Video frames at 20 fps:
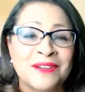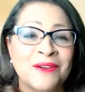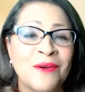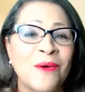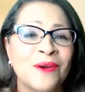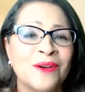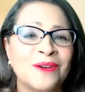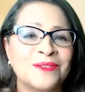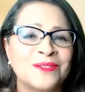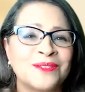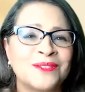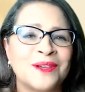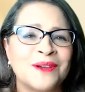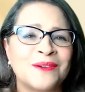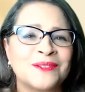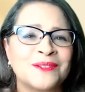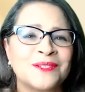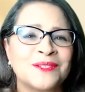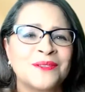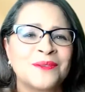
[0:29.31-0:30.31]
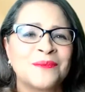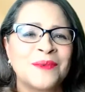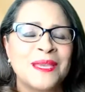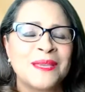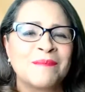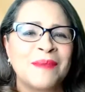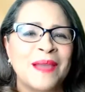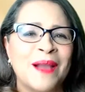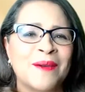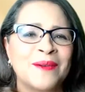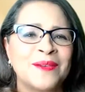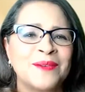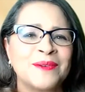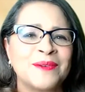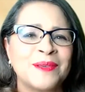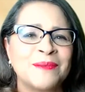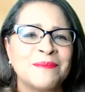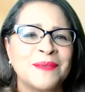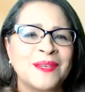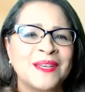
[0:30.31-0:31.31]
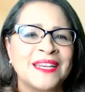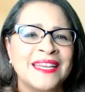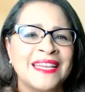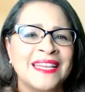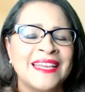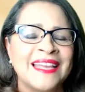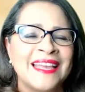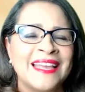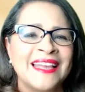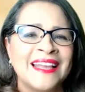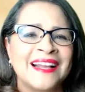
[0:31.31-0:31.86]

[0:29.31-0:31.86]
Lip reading: cornerstone to the We Empower You community.